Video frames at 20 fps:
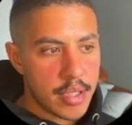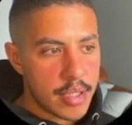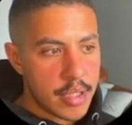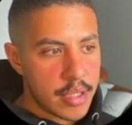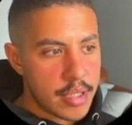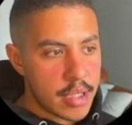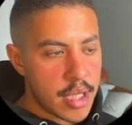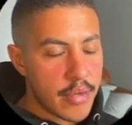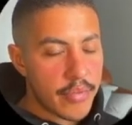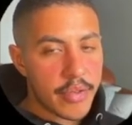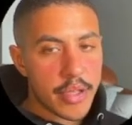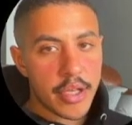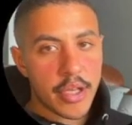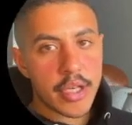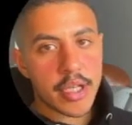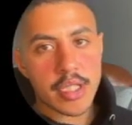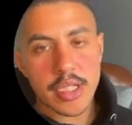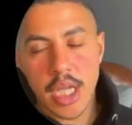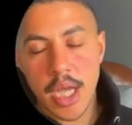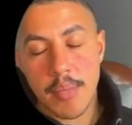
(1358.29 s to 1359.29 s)
Definitely a good
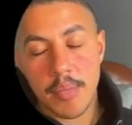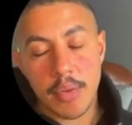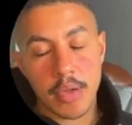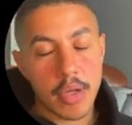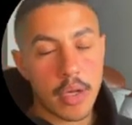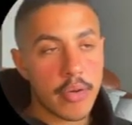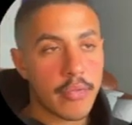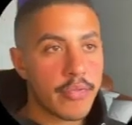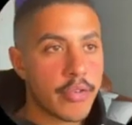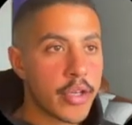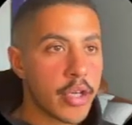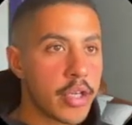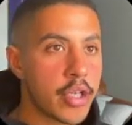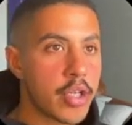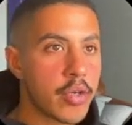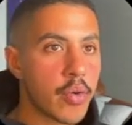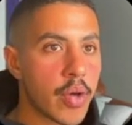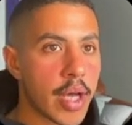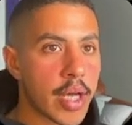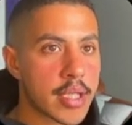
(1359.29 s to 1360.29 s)
example of good
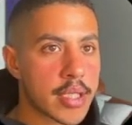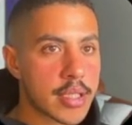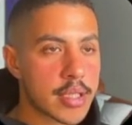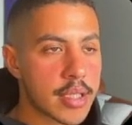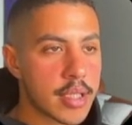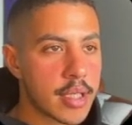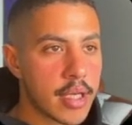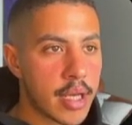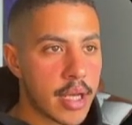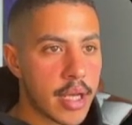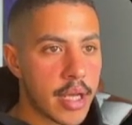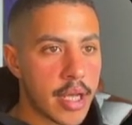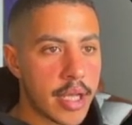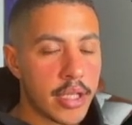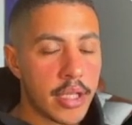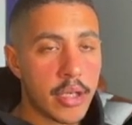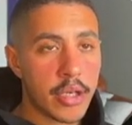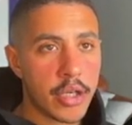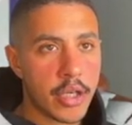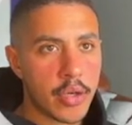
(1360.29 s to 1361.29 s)
UX
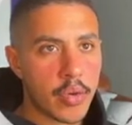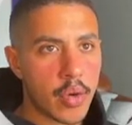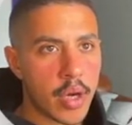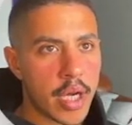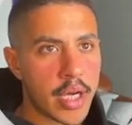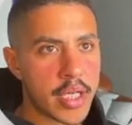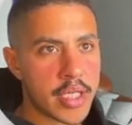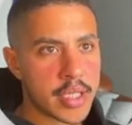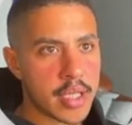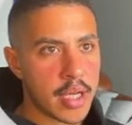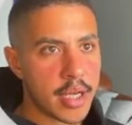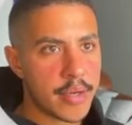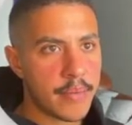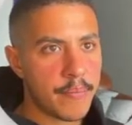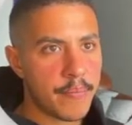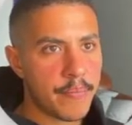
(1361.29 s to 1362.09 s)
and good UI design.